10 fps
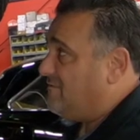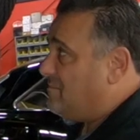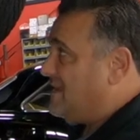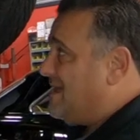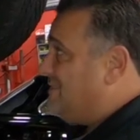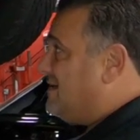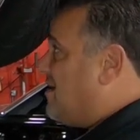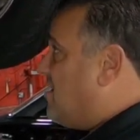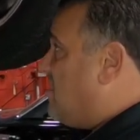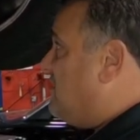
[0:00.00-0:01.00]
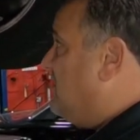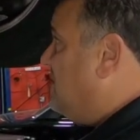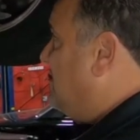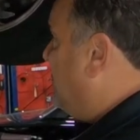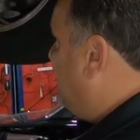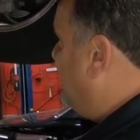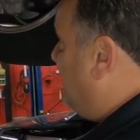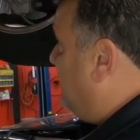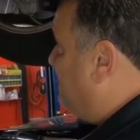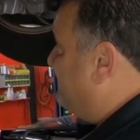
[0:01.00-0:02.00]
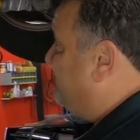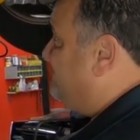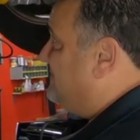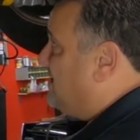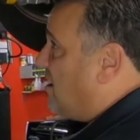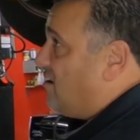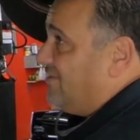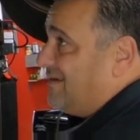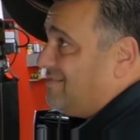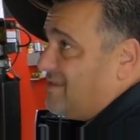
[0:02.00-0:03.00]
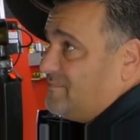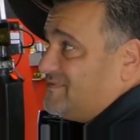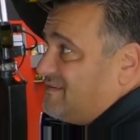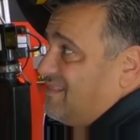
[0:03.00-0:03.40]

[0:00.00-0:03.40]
even been on the car. Um, all the clips,